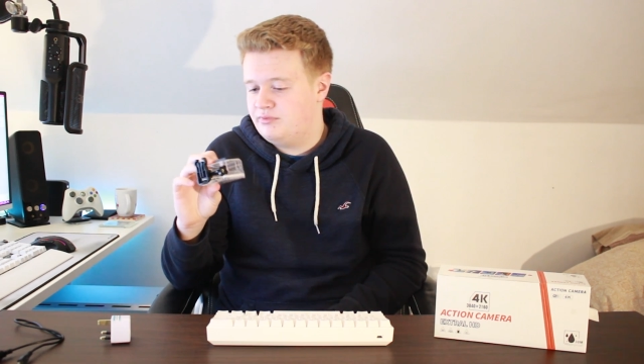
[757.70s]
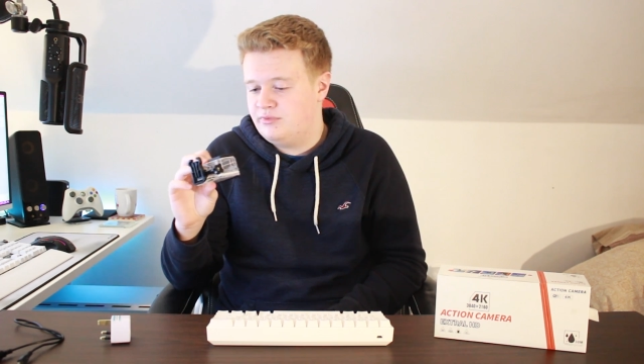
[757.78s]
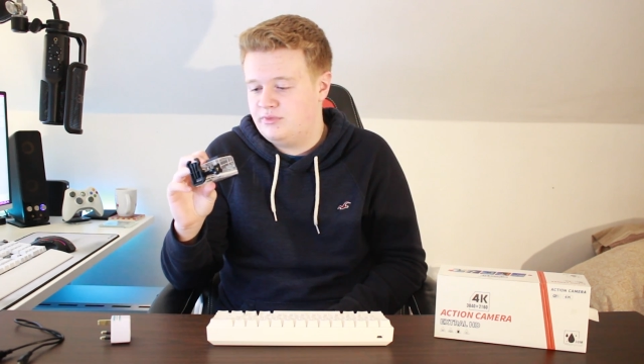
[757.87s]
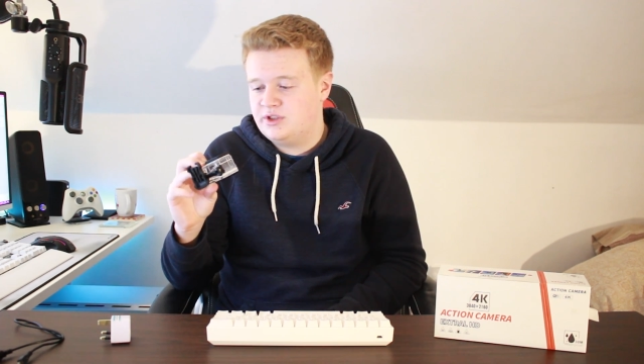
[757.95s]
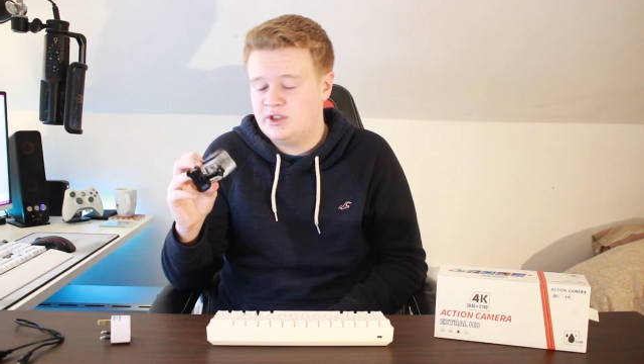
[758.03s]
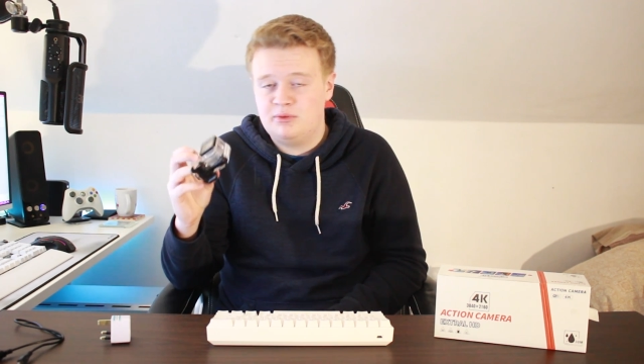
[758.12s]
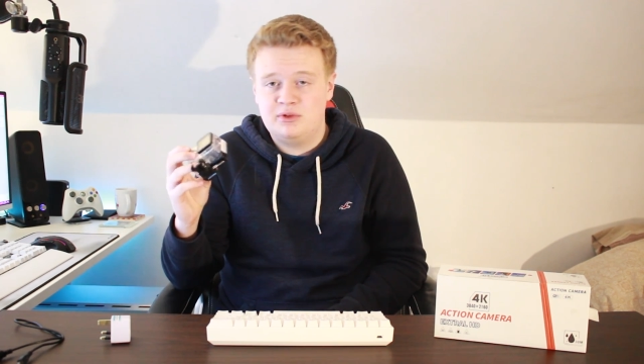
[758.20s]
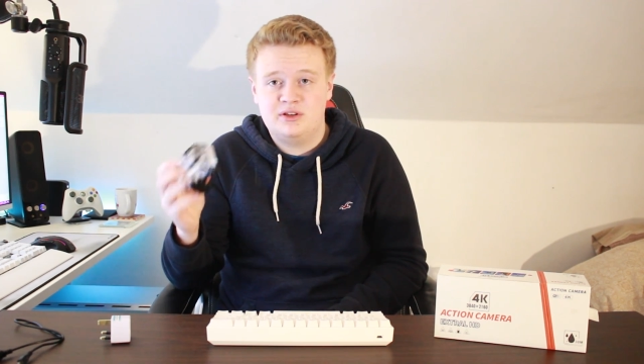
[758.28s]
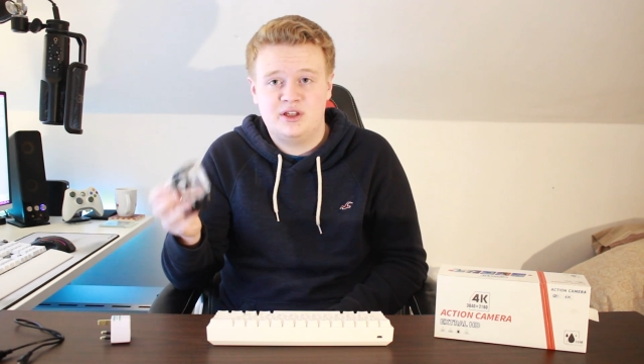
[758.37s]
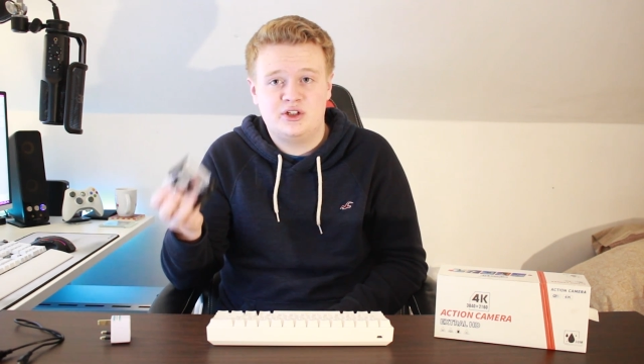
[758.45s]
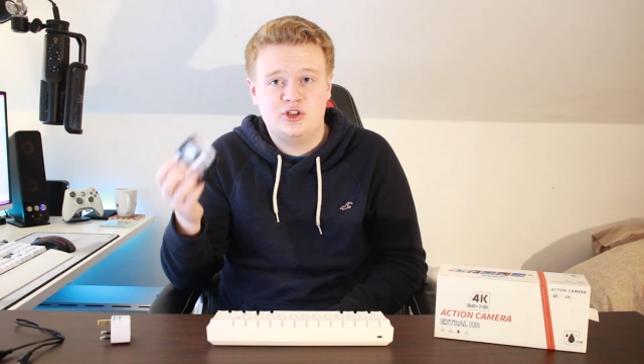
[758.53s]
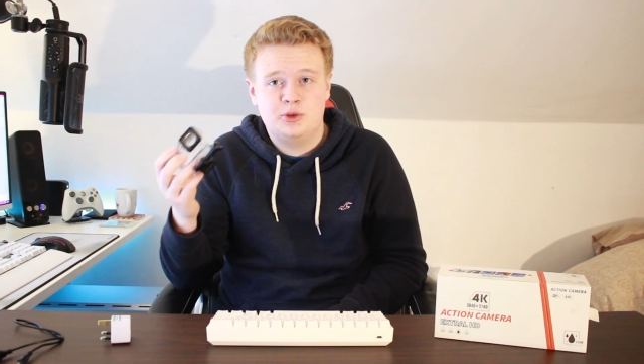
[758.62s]
something
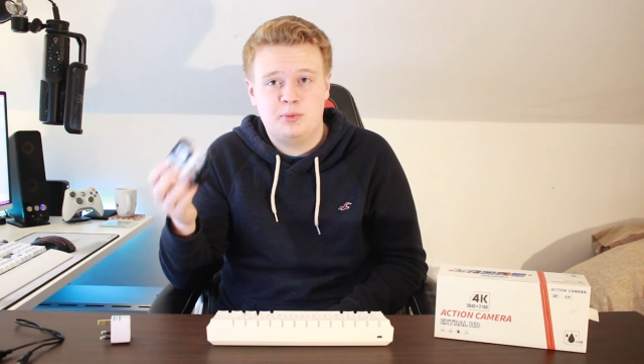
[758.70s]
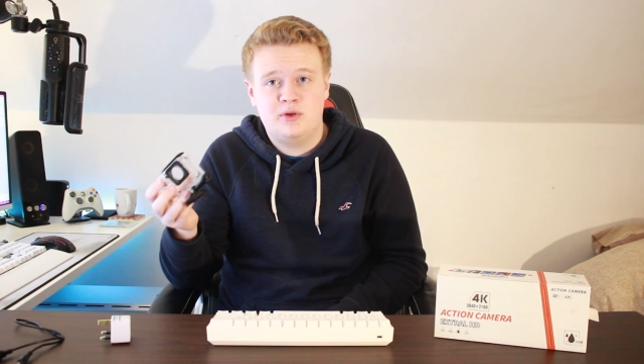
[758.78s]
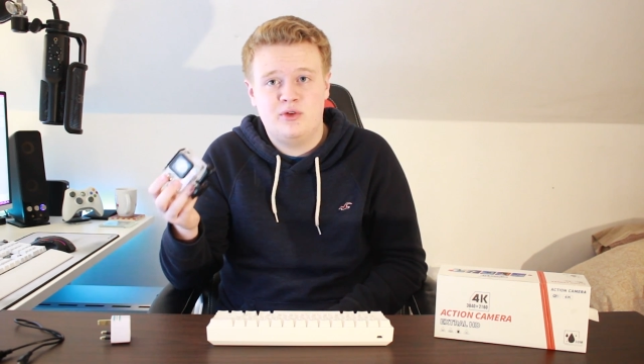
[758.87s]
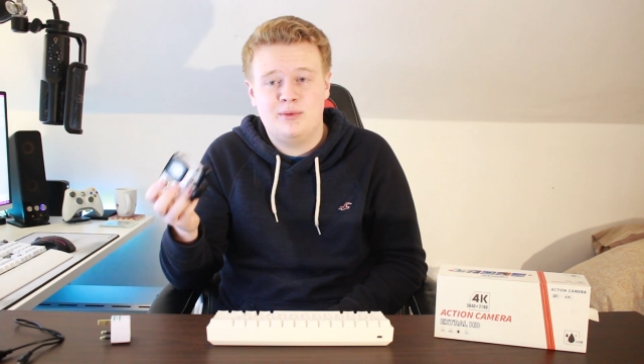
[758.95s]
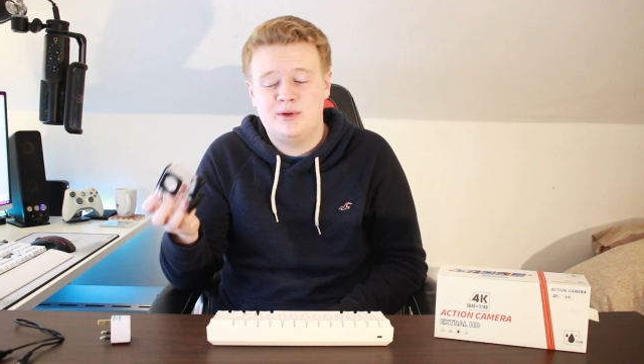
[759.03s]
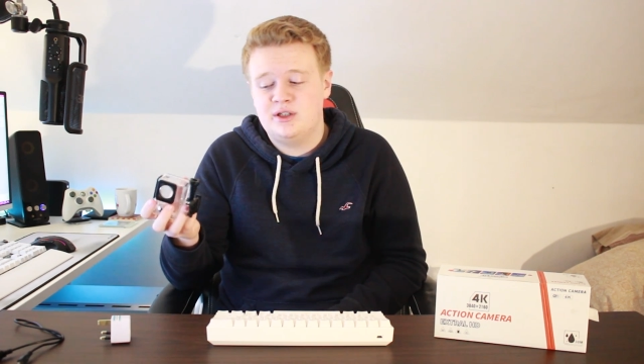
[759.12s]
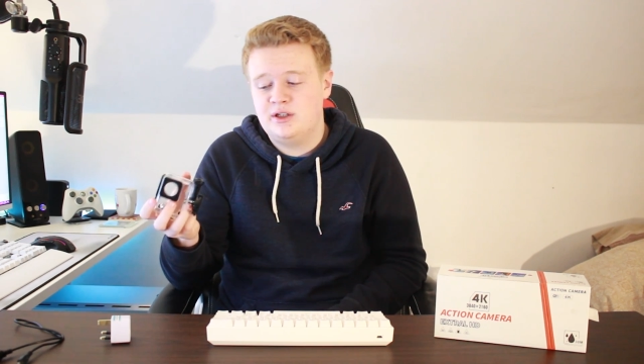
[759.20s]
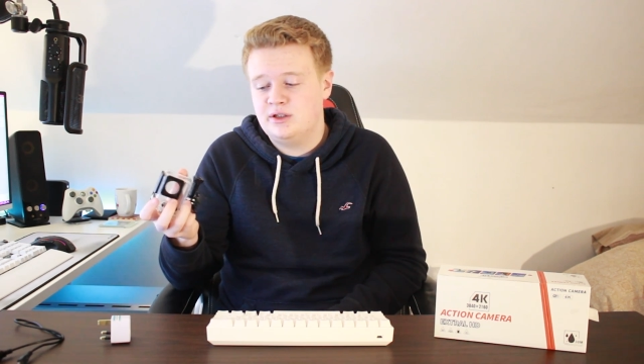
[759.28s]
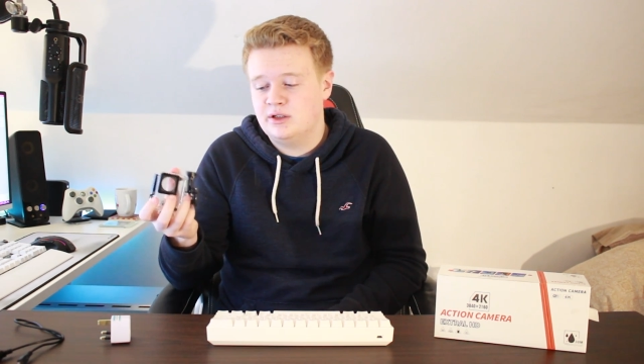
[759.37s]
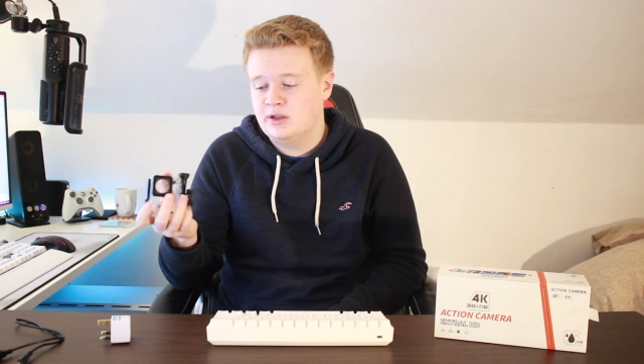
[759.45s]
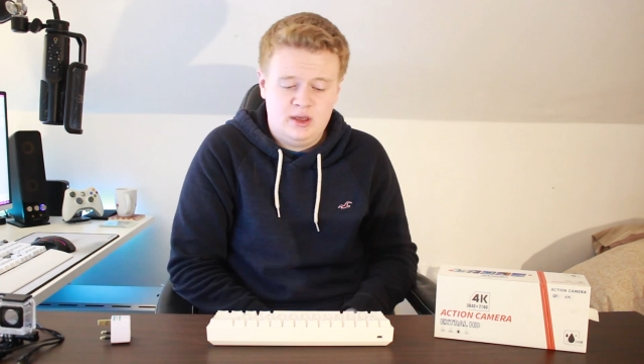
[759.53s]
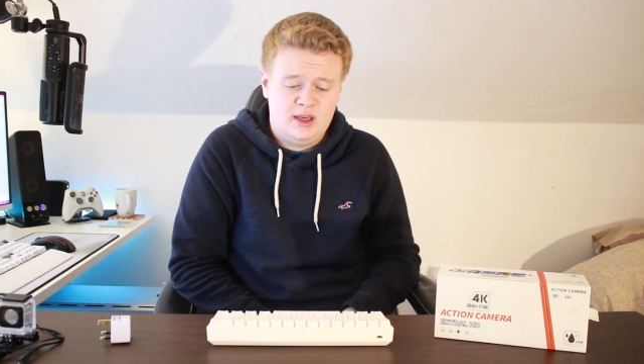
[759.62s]
that should be remedied.
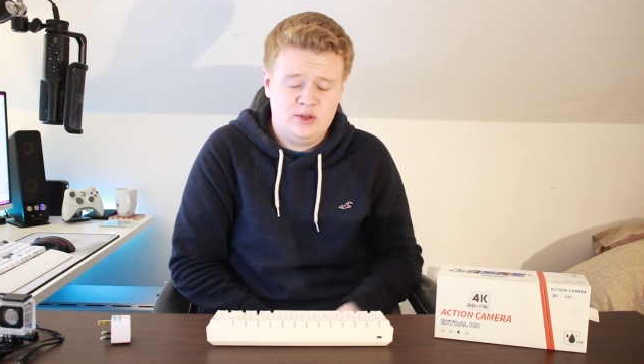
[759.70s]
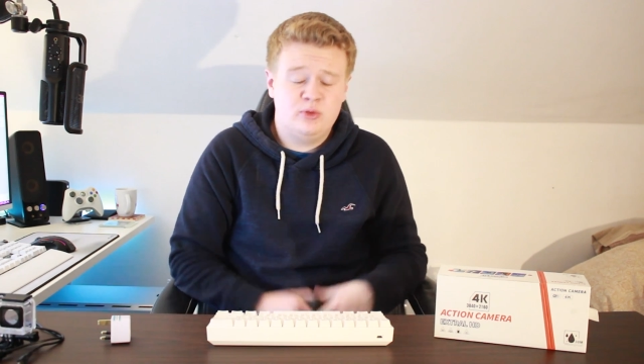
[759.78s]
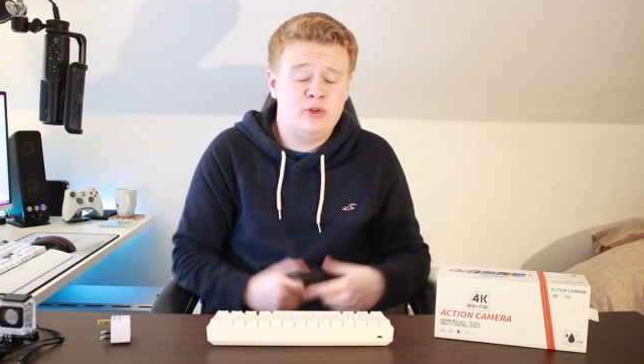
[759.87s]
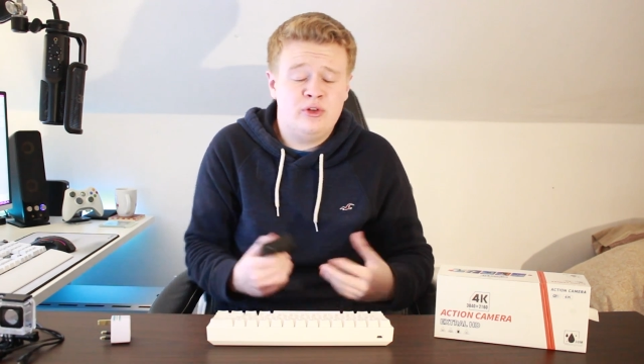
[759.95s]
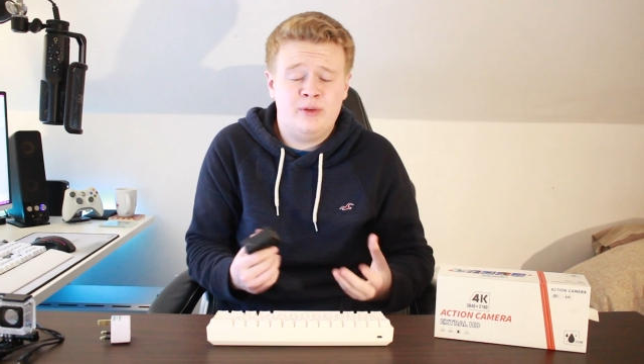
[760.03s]
And although